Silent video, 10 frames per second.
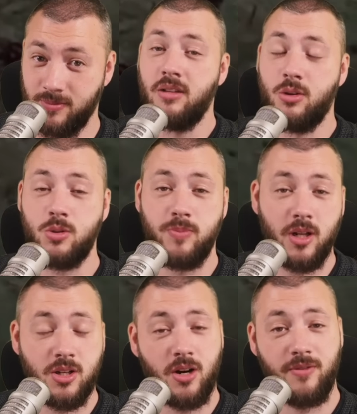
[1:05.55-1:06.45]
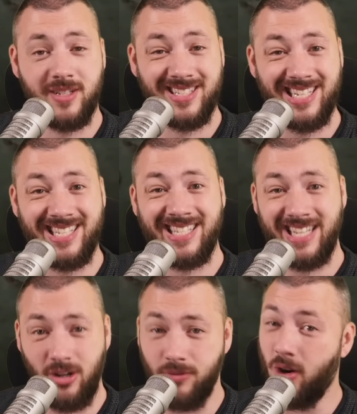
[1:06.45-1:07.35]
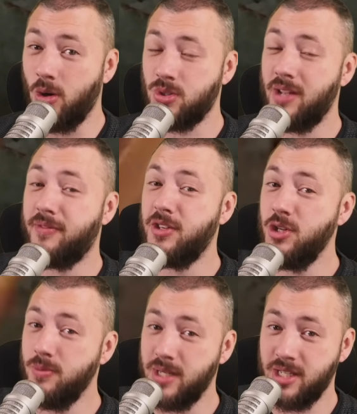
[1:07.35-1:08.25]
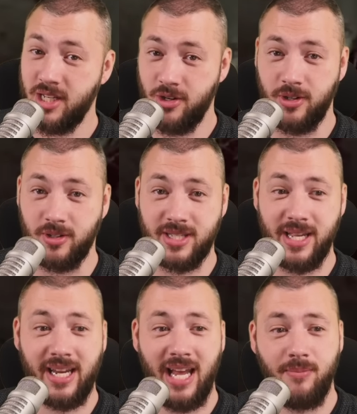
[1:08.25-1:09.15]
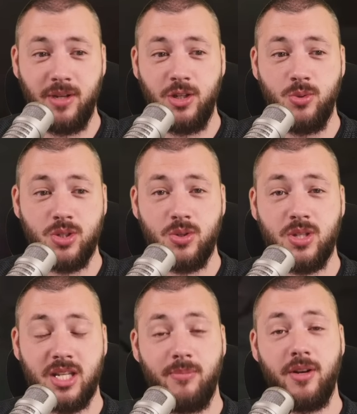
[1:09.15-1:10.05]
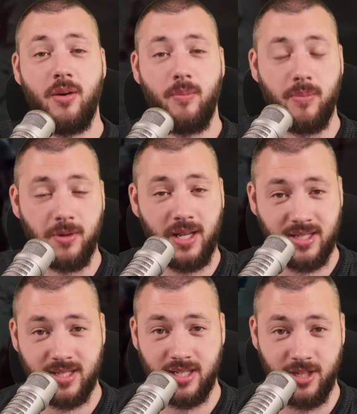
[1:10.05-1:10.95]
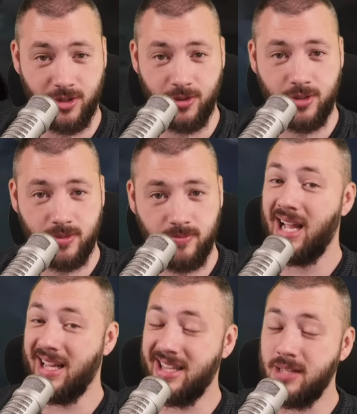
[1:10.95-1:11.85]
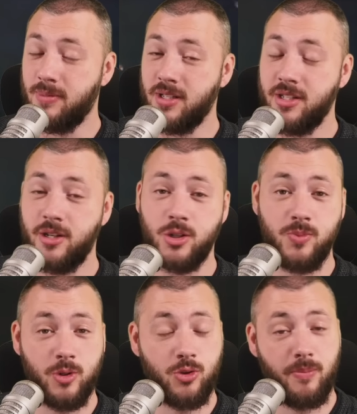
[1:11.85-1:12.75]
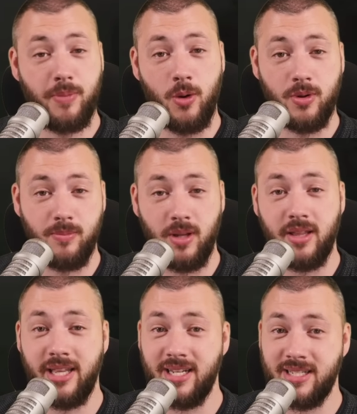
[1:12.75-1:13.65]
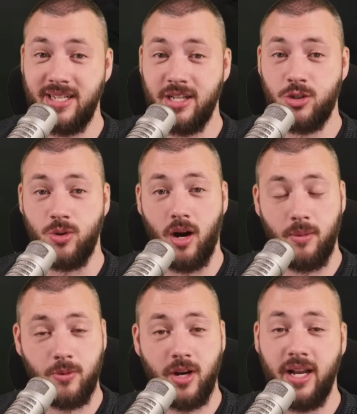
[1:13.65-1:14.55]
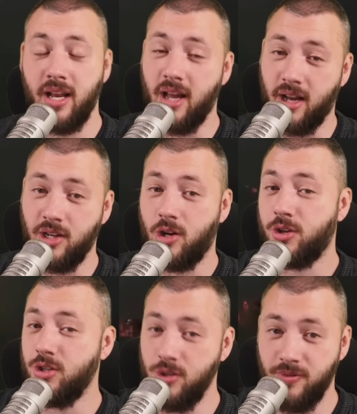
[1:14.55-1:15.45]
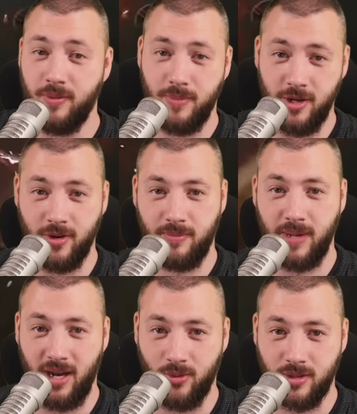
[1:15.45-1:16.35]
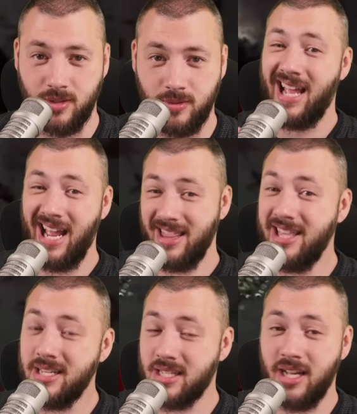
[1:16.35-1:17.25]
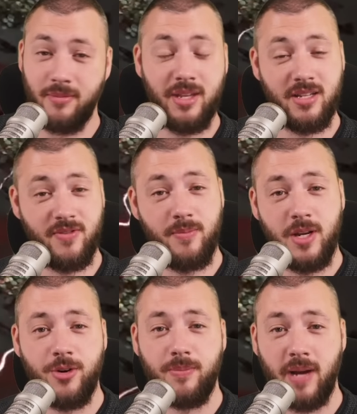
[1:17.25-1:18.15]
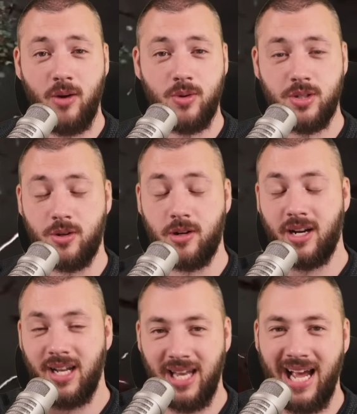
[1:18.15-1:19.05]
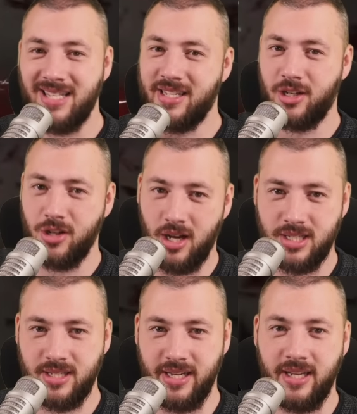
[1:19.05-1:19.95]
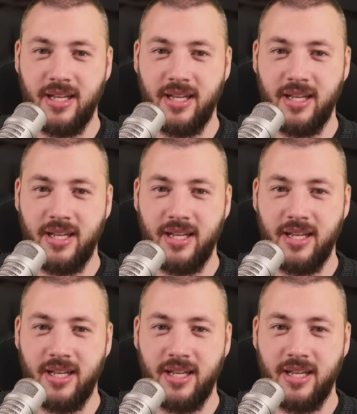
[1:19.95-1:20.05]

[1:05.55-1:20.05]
Those Blood Harvests itself also have new materials that can be used to summon Bloodseekers. And these Bloodseekers will drop potent blood that is needed to upgrade and unlock new Vampiric powers. And this time, these Vampiric powers are class agnostic.